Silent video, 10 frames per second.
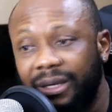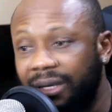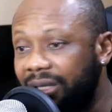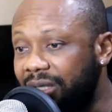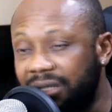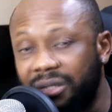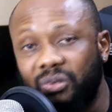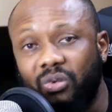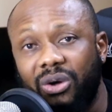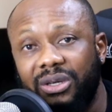this
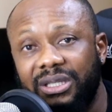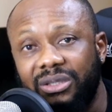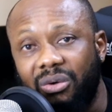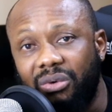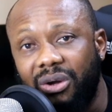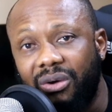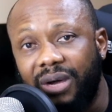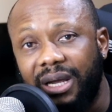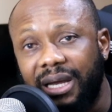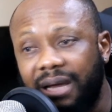is what is going on
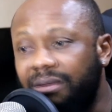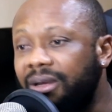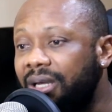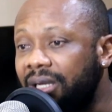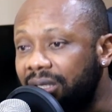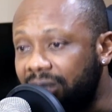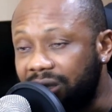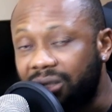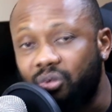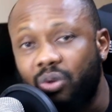right now
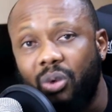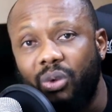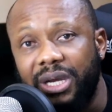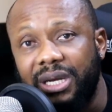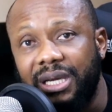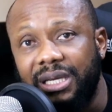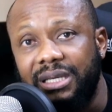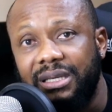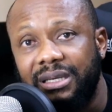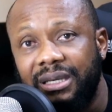this is what we need
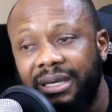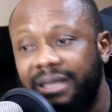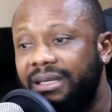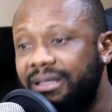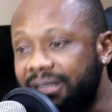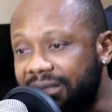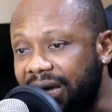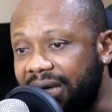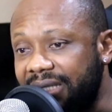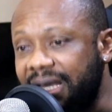these
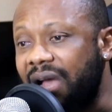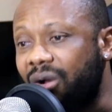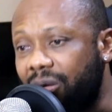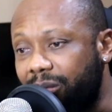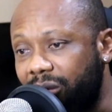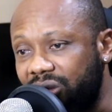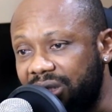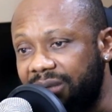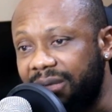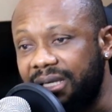guys they are
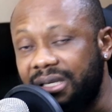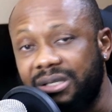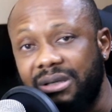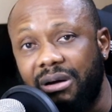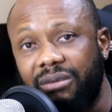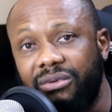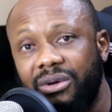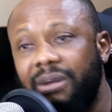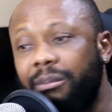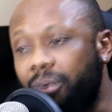composing by themselves
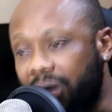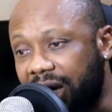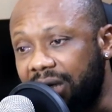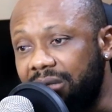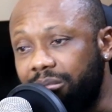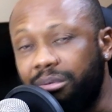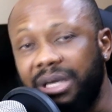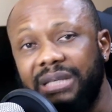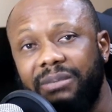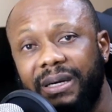putting on the
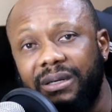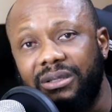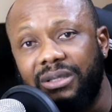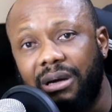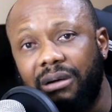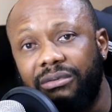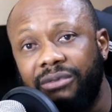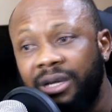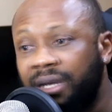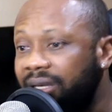beat by themselves
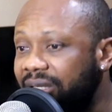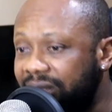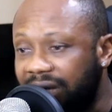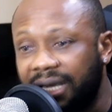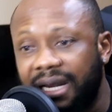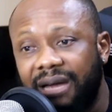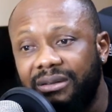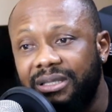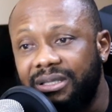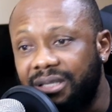singing out
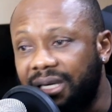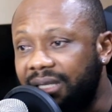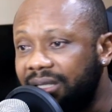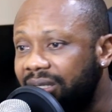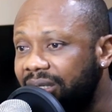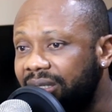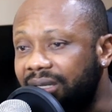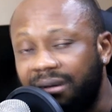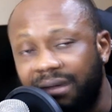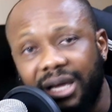the shit
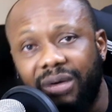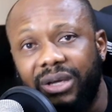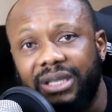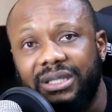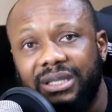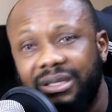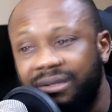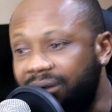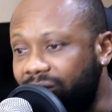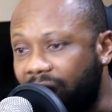the lyrics
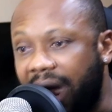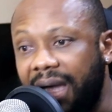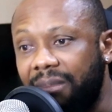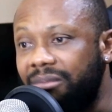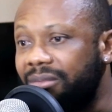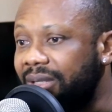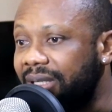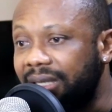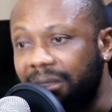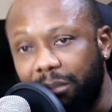the rhyme
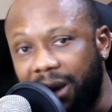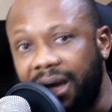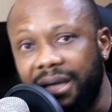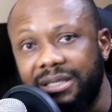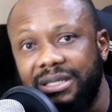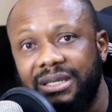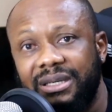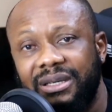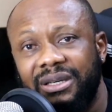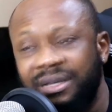the bars
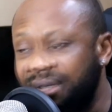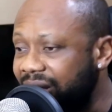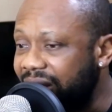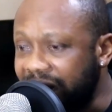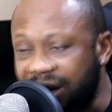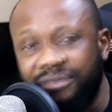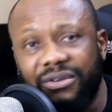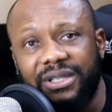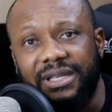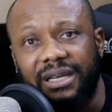
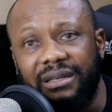everything